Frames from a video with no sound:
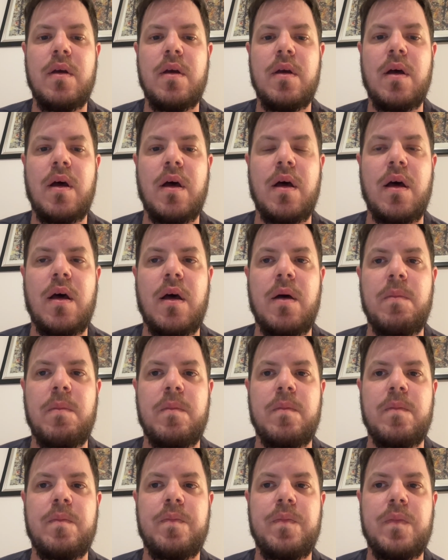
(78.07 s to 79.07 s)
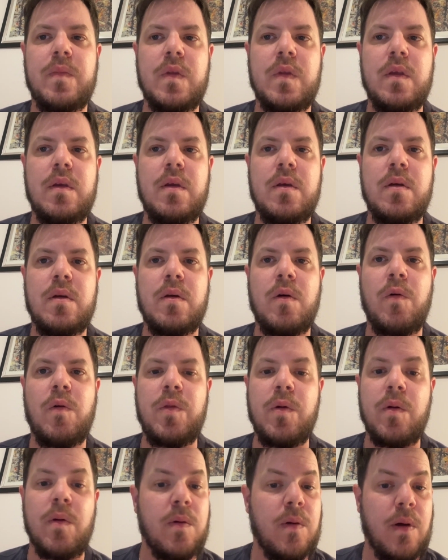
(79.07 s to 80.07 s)

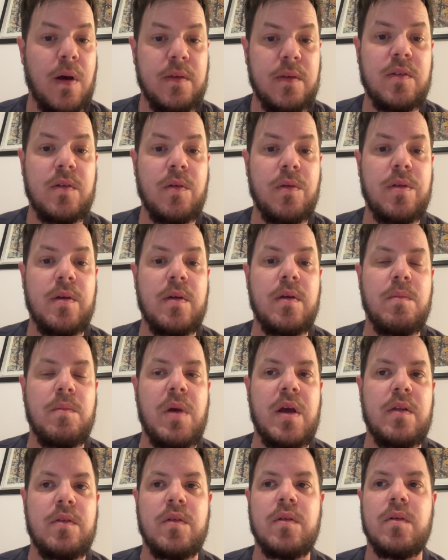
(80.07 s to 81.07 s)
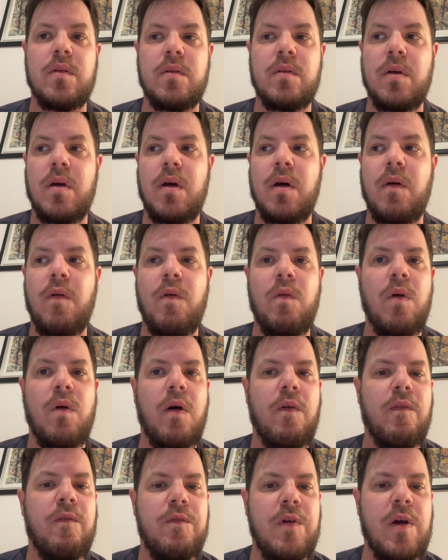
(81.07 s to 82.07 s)
Although I still think Metz are
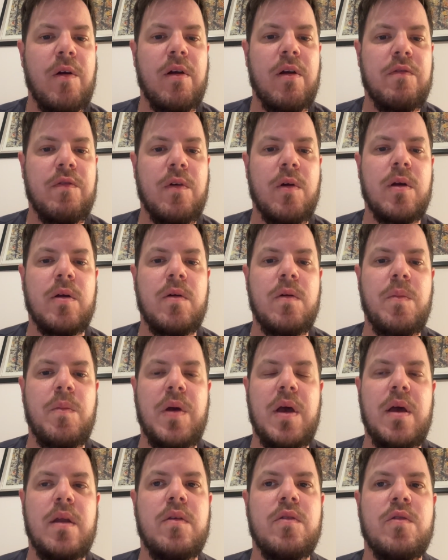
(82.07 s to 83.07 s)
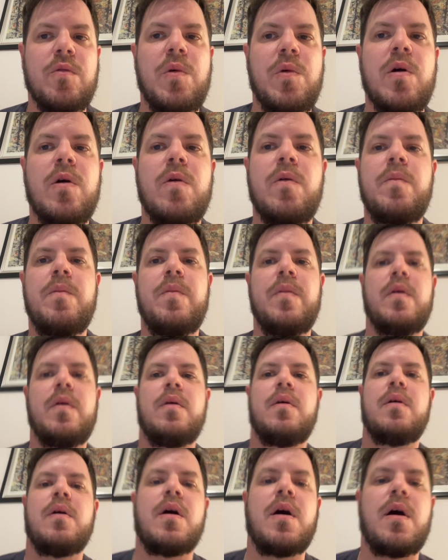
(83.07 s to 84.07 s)
a very, very good band as well,
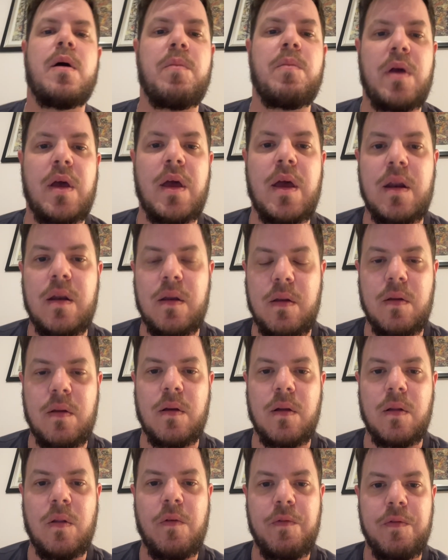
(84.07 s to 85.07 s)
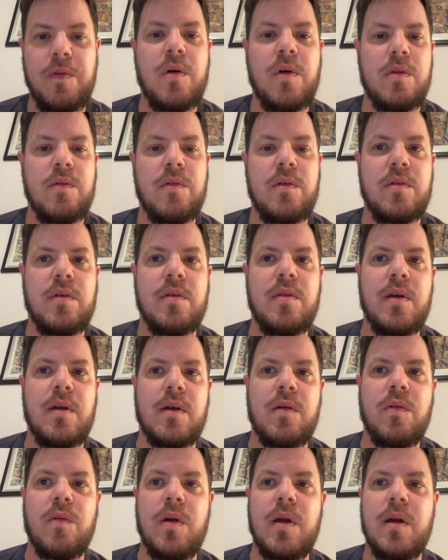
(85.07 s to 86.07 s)
and a lot further into their
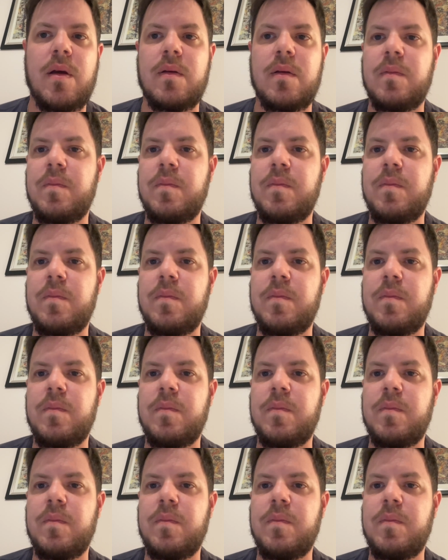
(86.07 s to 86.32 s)
career.